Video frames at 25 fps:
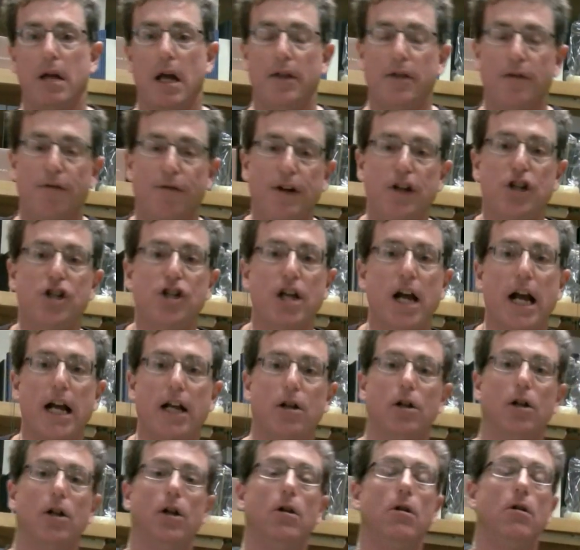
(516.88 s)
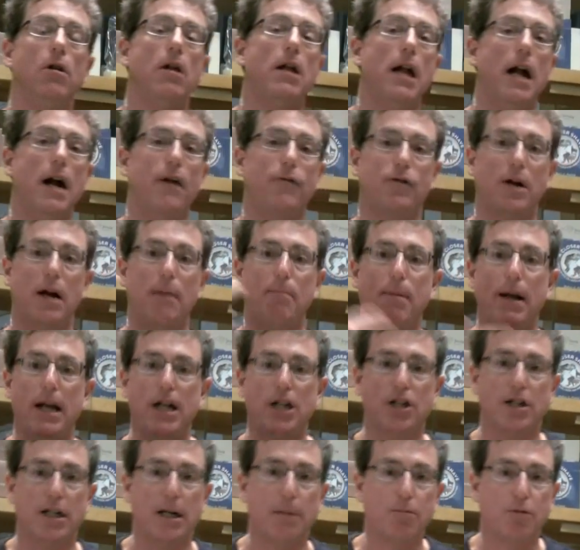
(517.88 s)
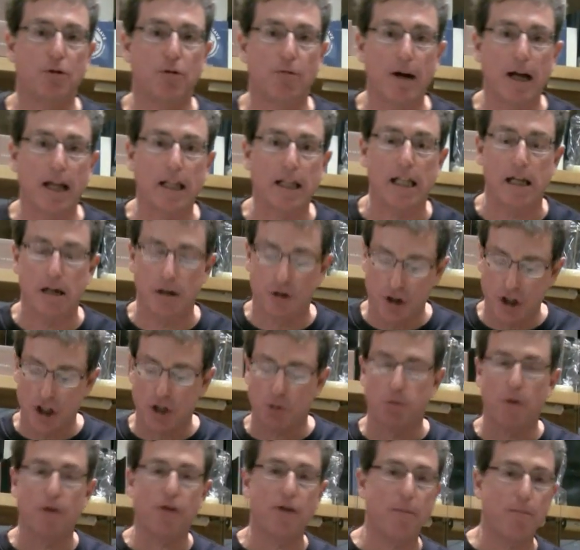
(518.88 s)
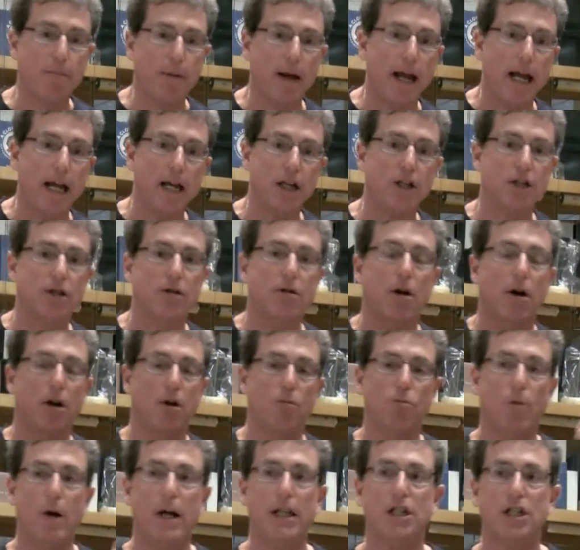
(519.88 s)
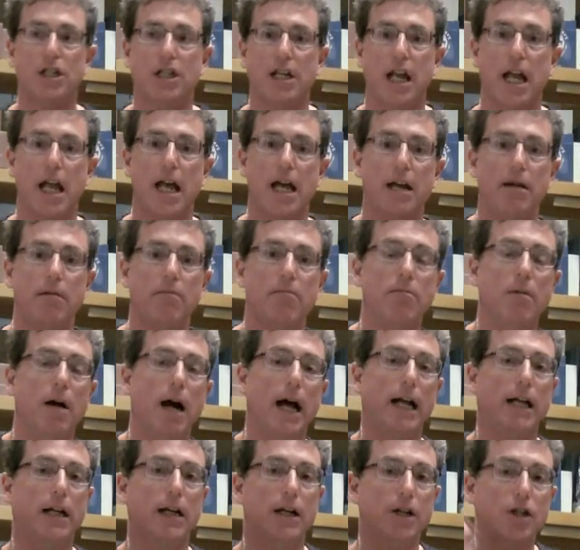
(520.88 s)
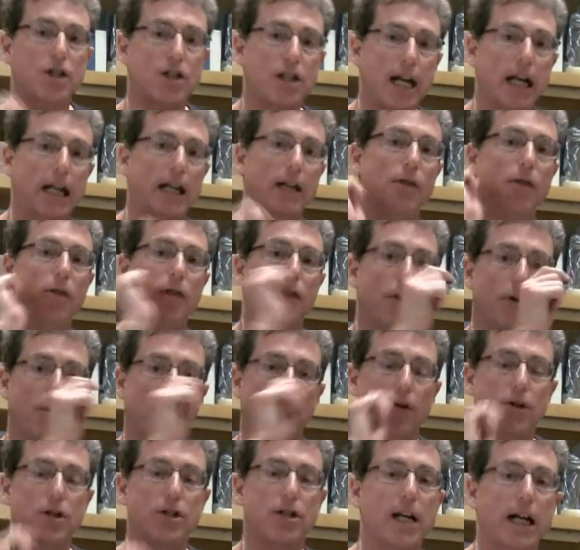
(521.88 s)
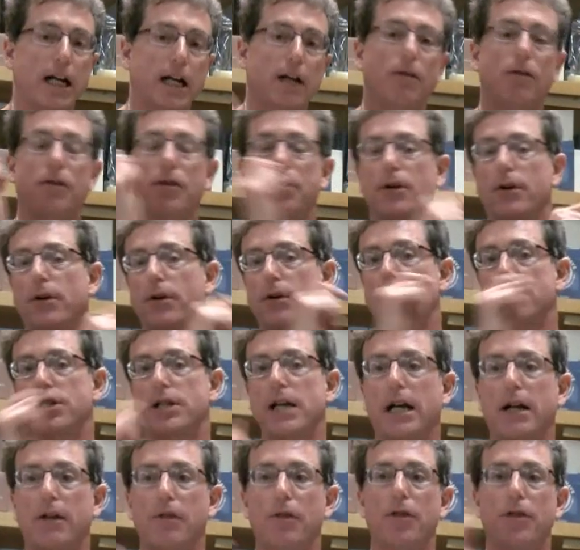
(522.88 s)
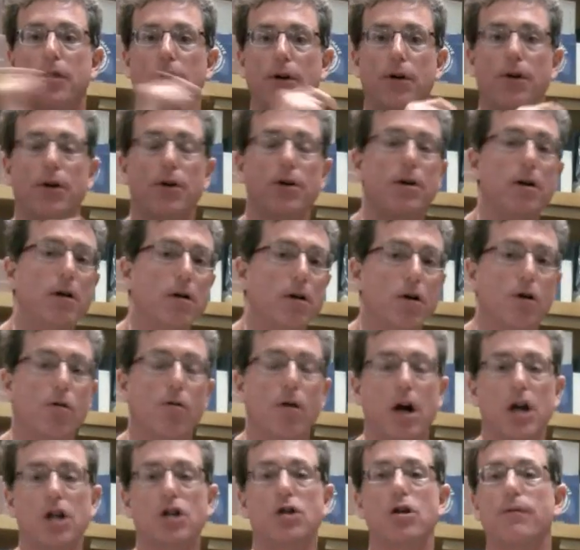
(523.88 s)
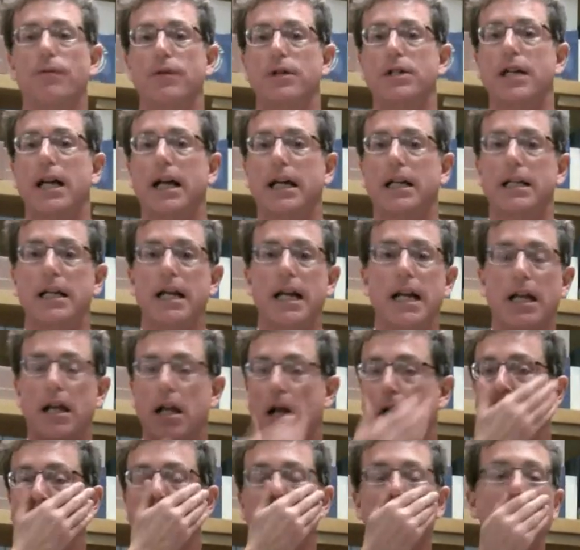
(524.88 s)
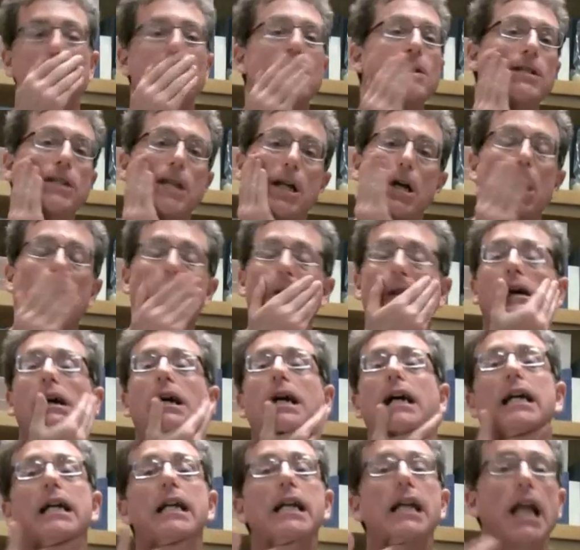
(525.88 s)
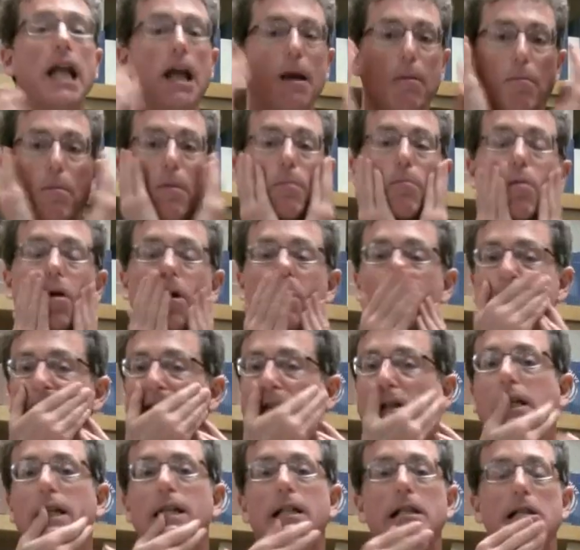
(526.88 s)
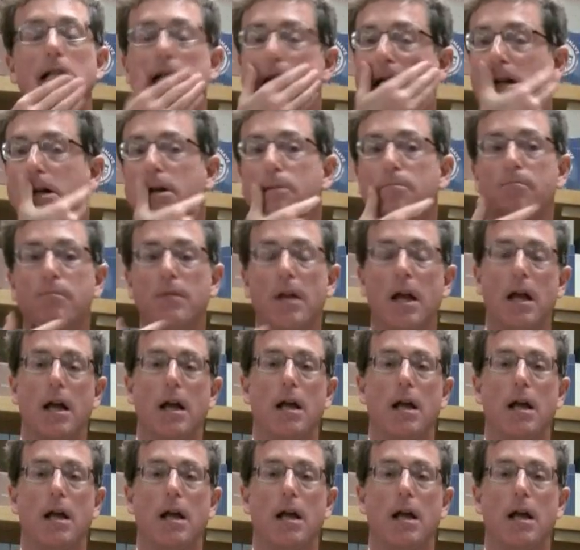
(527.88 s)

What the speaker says: In the finish cycle, after I paste it up directly just with the paste on wet skin, I cut a second, third, second, third, second, third crossover technique until I am perfectly clean.